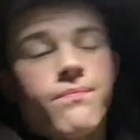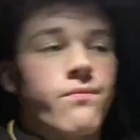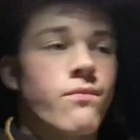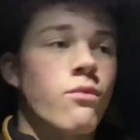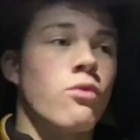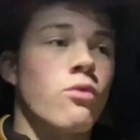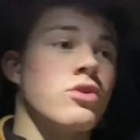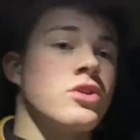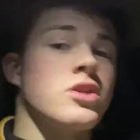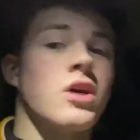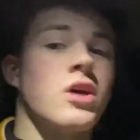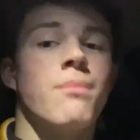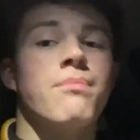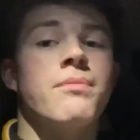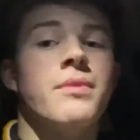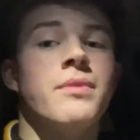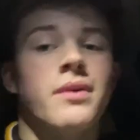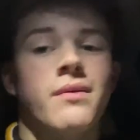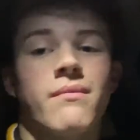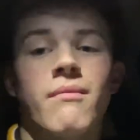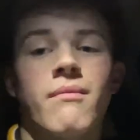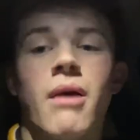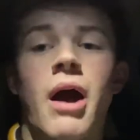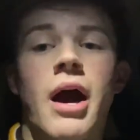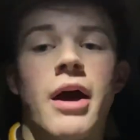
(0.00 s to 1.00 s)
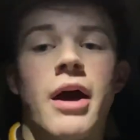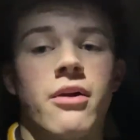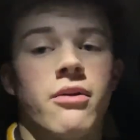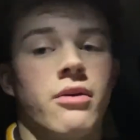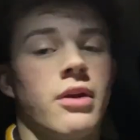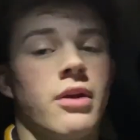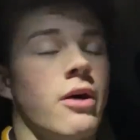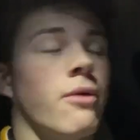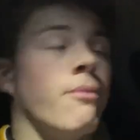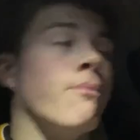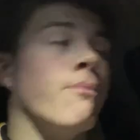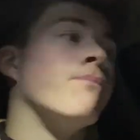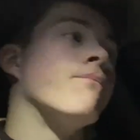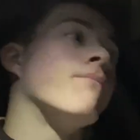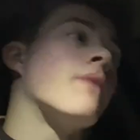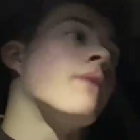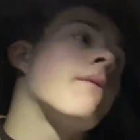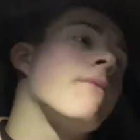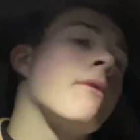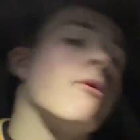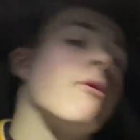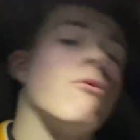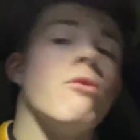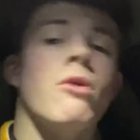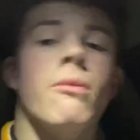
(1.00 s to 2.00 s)
or something. I don't know.
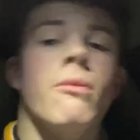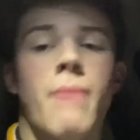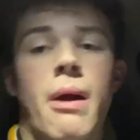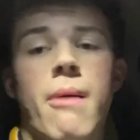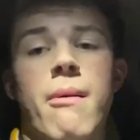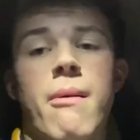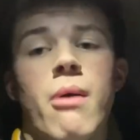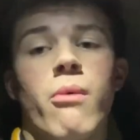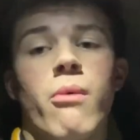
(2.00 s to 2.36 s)
Maybe I will, maybe I